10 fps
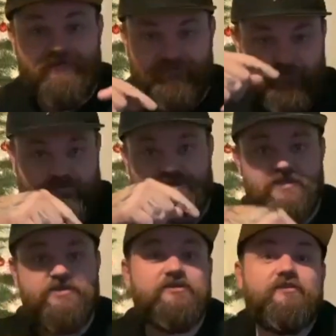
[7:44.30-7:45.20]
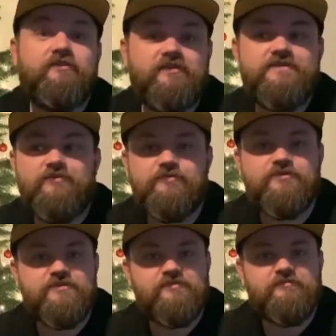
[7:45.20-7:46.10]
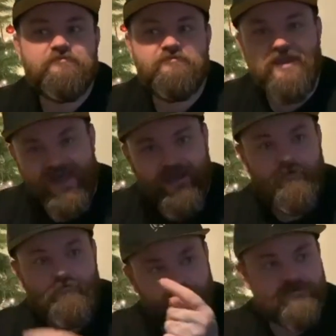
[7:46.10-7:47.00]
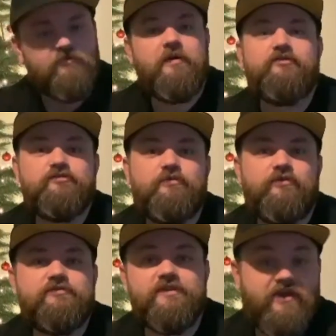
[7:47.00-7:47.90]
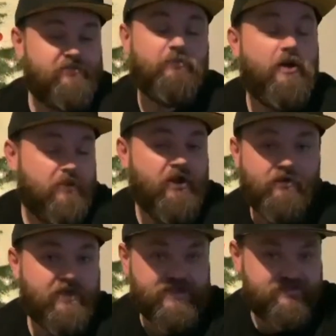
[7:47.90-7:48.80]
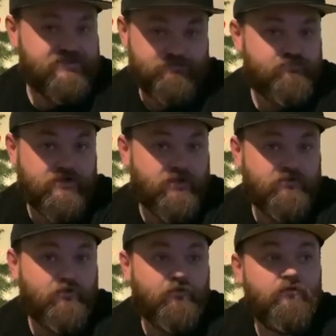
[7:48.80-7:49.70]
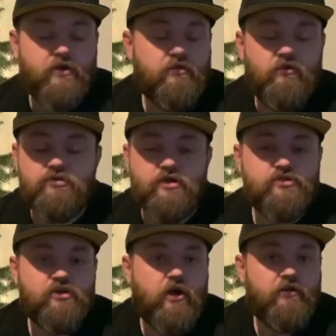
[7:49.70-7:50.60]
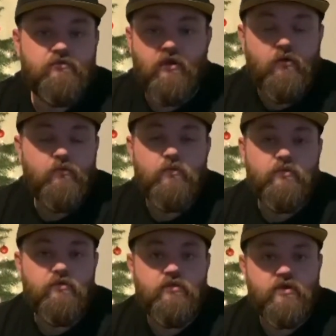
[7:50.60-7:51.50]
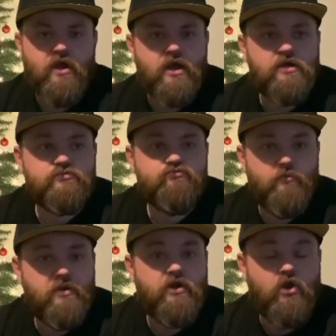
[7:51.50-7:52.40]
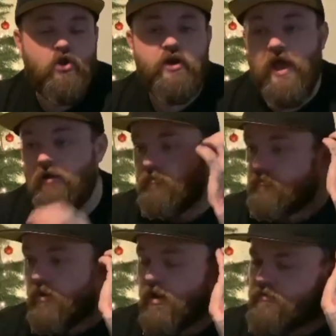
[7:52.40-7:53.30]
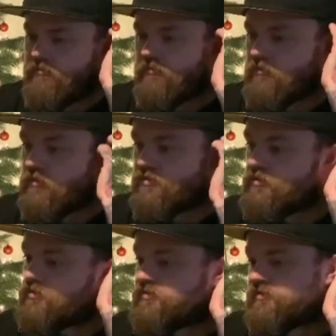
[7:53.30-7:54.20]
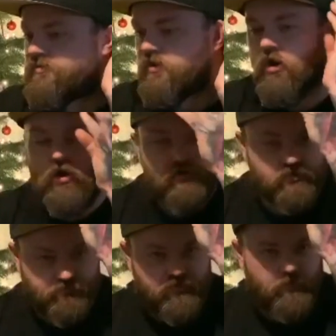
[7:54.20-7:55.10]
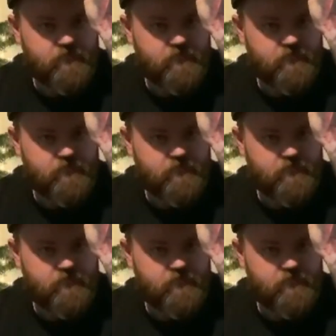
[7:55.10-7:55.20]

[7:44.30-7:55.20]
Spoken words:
footage until just now, until Patrick's put it all together, but I mean, I guess it's pretty cool. All jokes aside, you know, the car's rumbling along now. There's lots of jobs